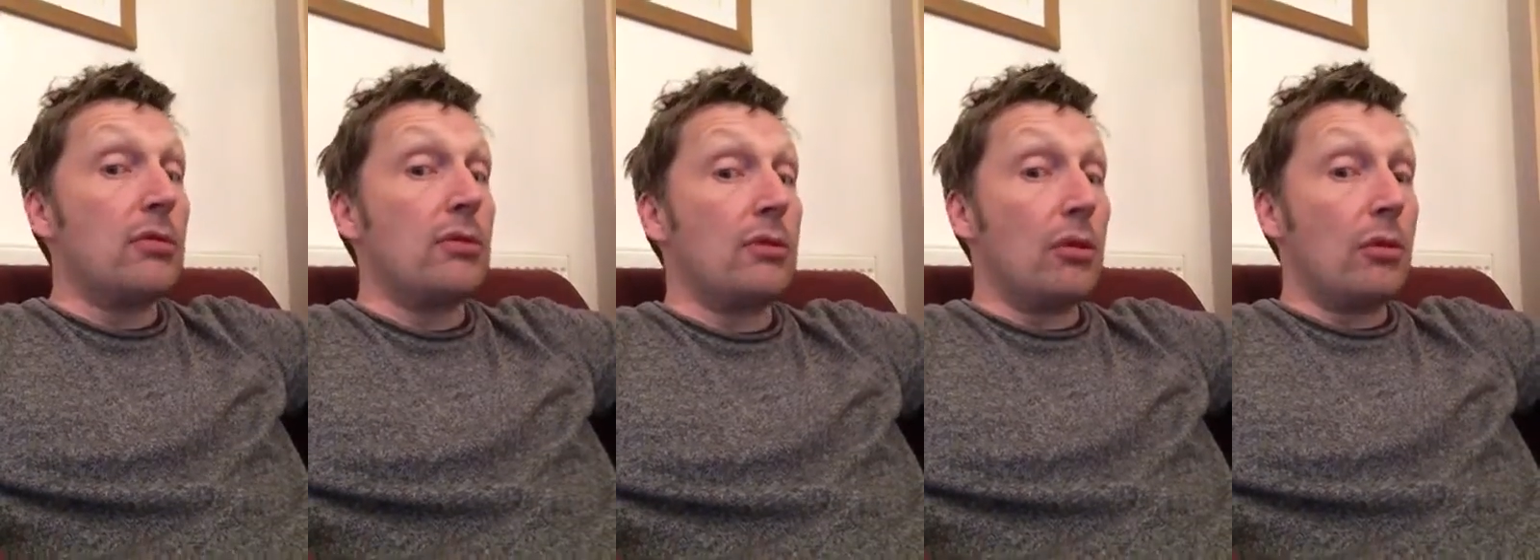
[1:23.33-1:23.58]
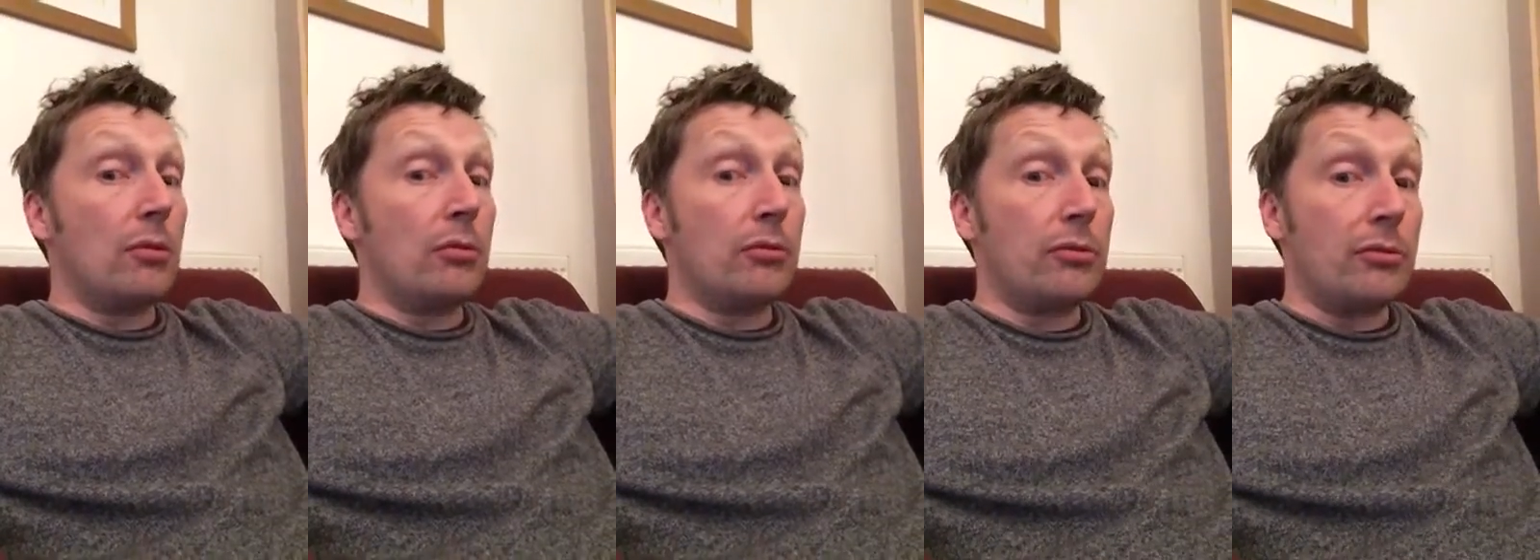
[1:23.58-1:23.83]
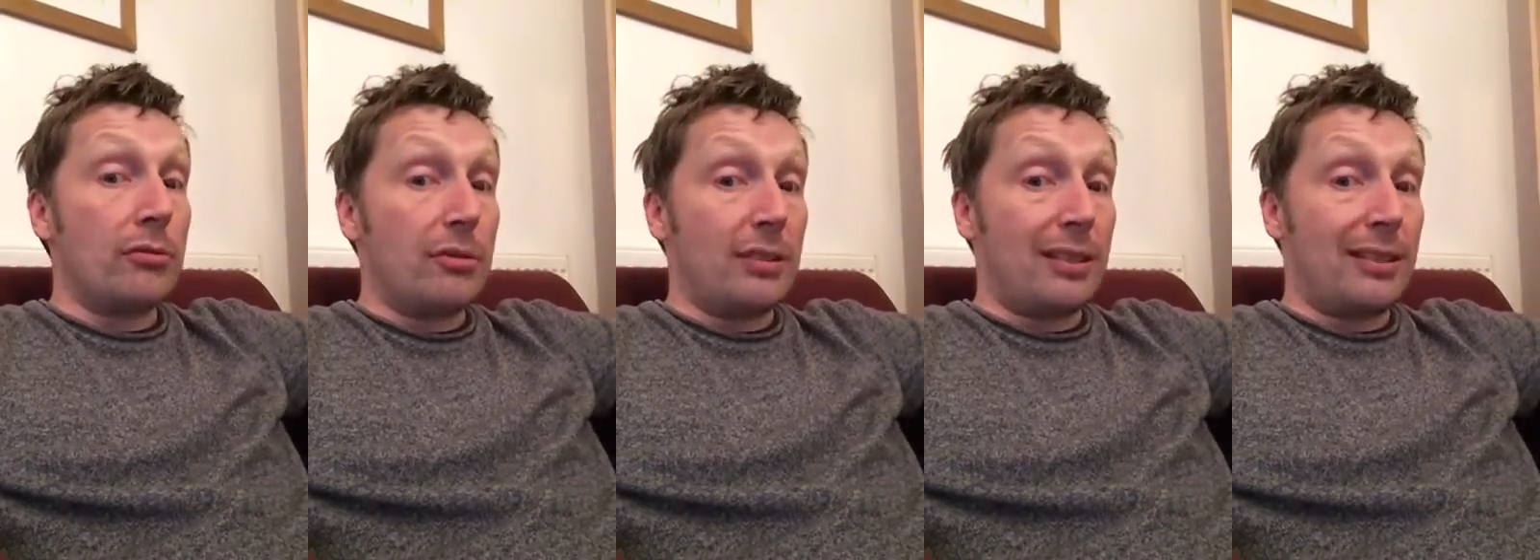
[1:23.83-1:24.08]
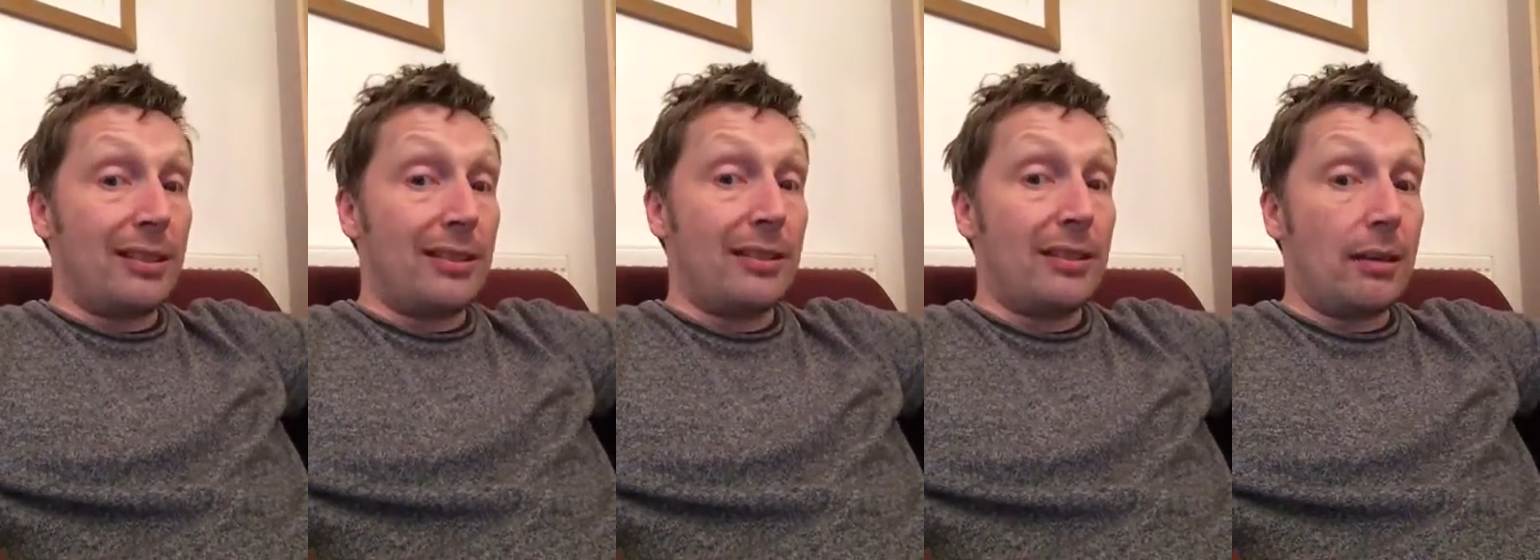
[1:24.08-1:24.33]
not
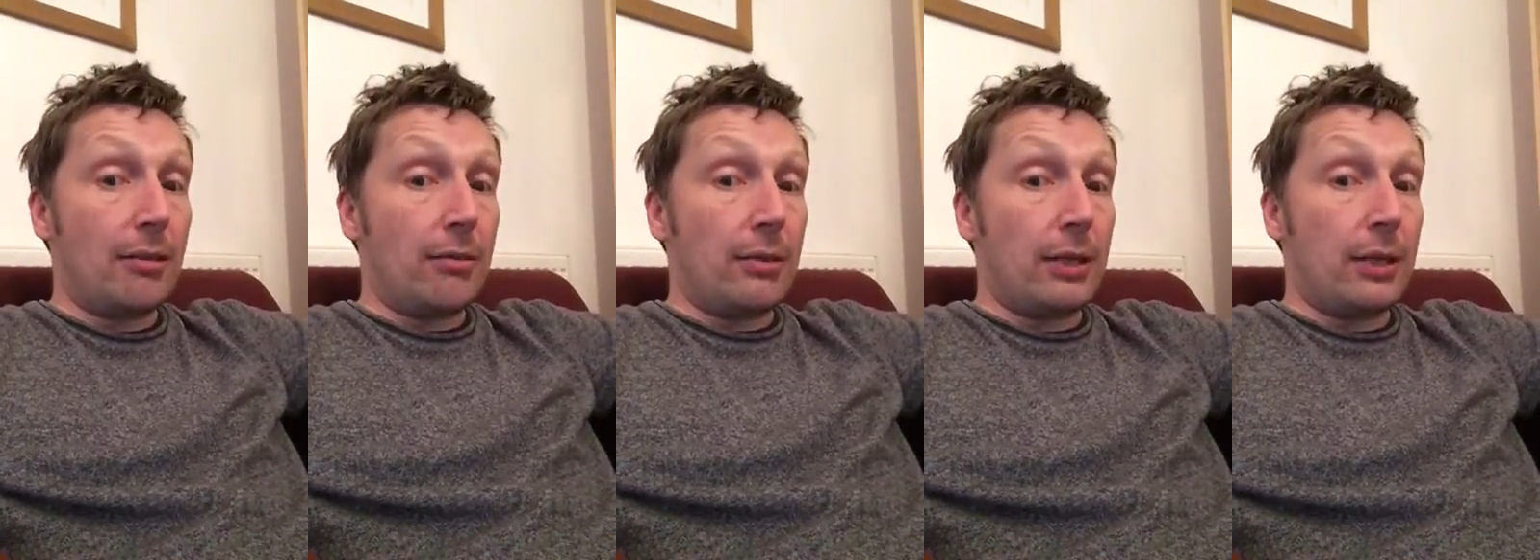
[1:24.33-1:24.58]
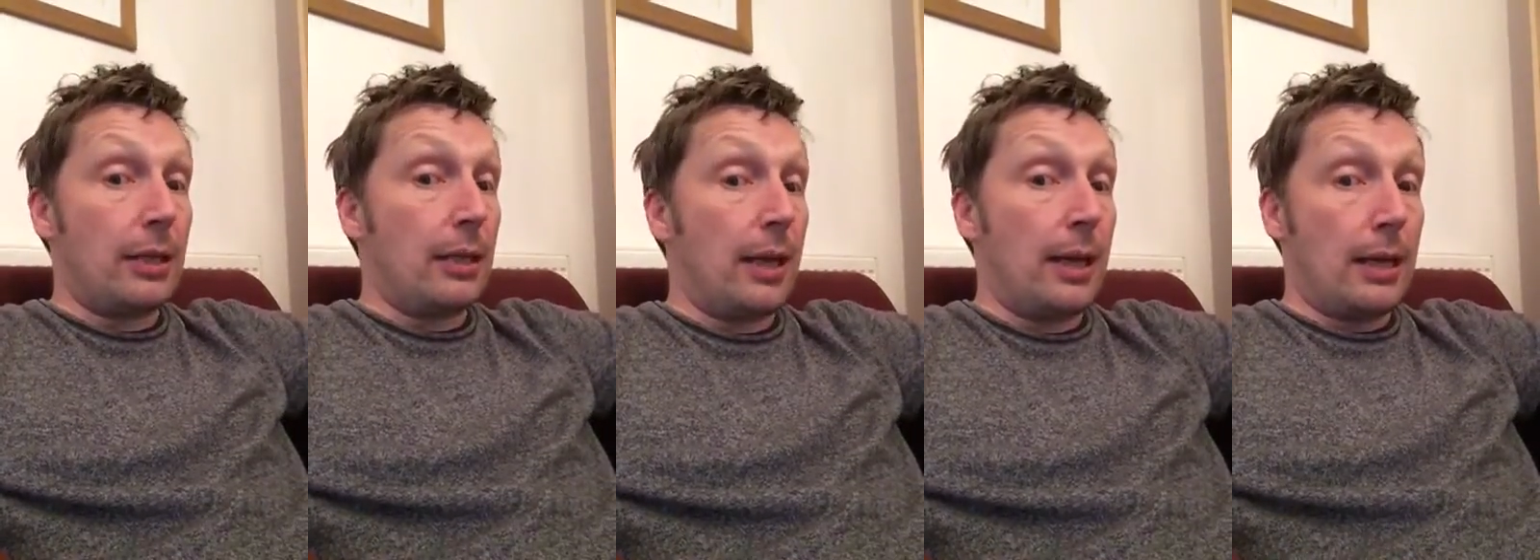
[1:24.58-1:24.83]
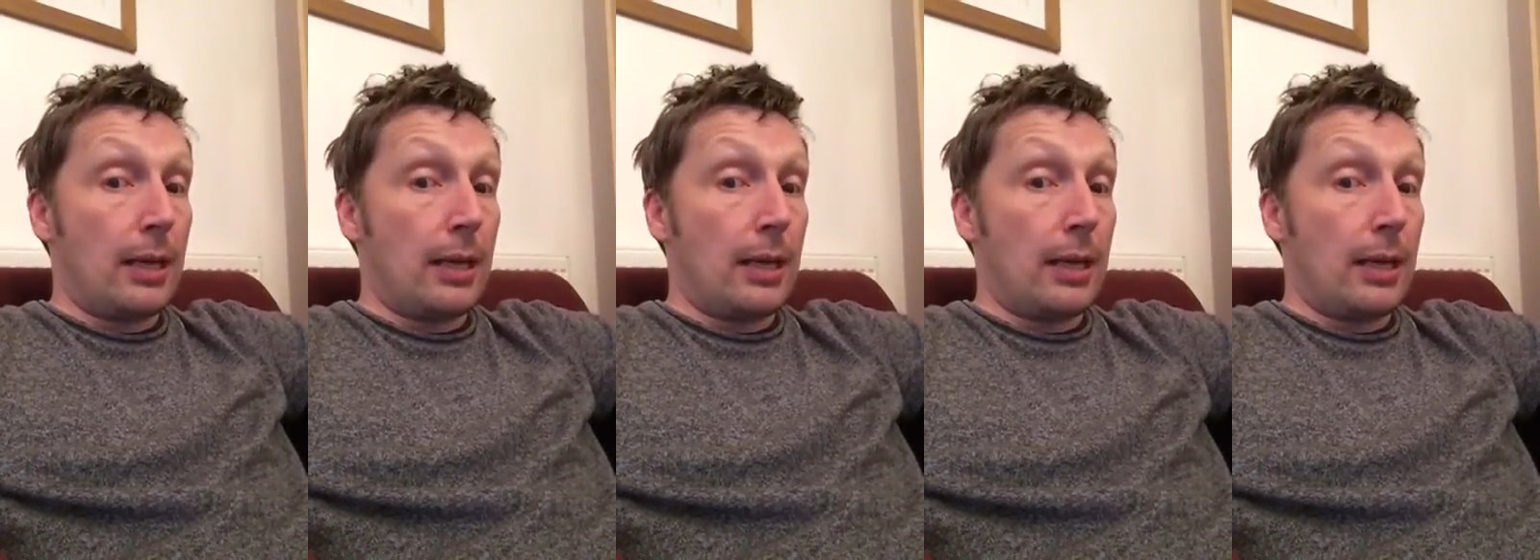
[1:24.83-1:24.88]
necessarily